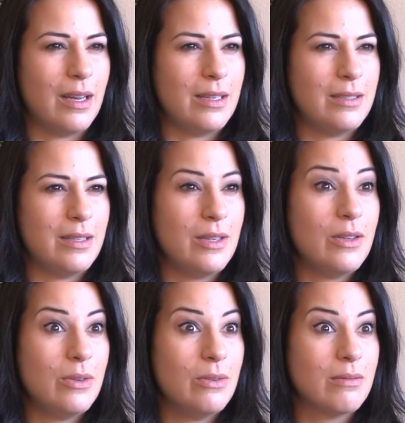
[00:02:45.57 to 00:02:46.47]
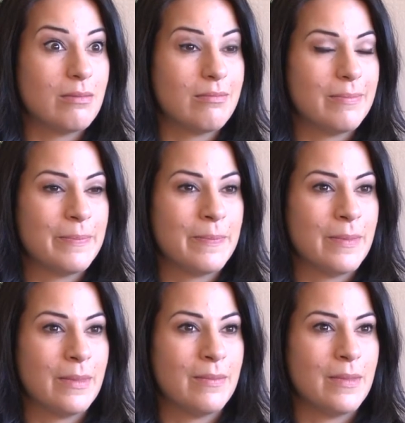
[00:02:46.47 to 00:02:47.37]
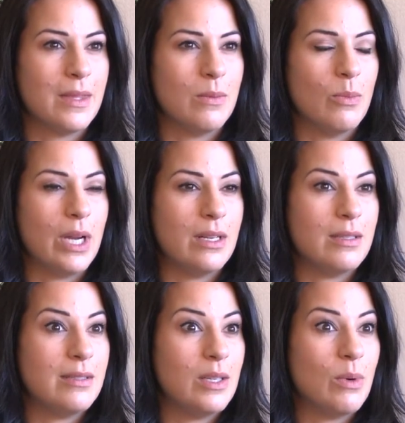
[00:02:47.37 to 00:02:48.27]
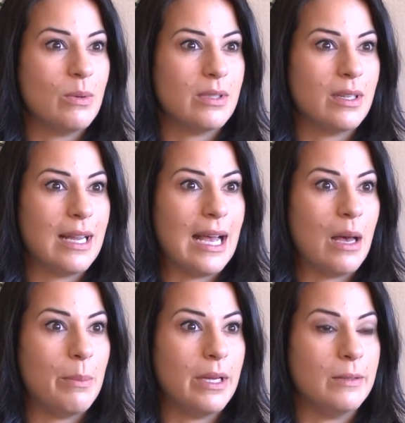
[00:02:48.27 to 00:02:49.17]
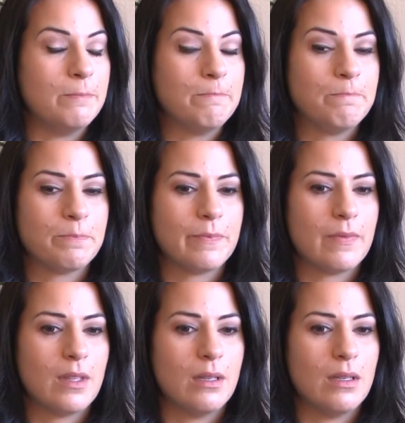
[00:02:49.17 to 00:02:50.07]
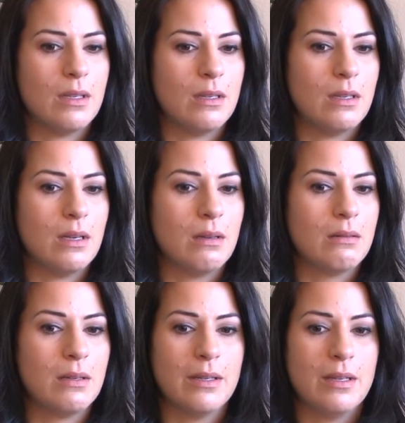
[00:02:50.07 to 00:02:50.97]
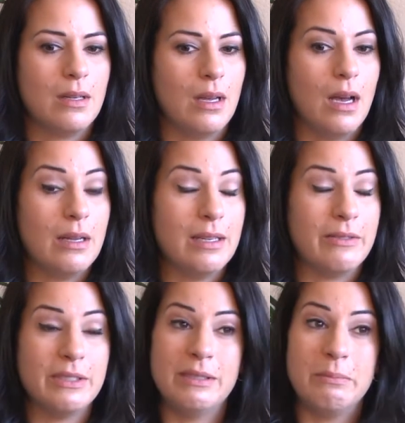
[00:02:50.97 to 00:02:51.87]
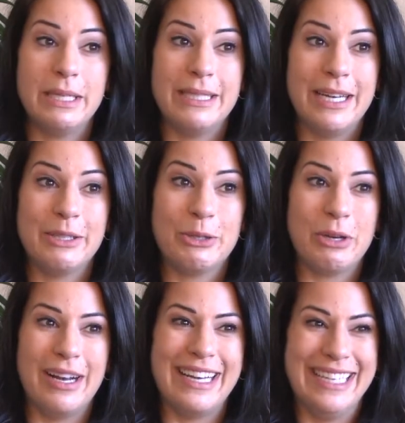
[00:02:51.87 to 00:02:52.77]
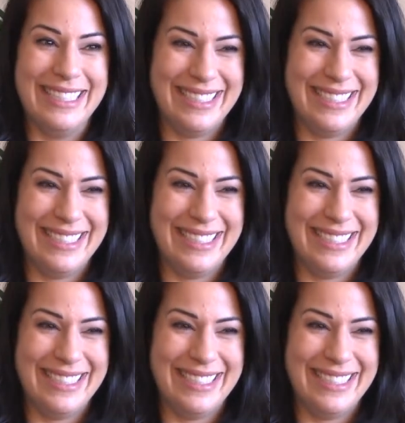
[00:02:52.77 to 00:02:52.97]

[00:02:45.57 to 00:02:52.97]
the ICU and waiting to see what was going to happen. And I'd never seen my dad cry.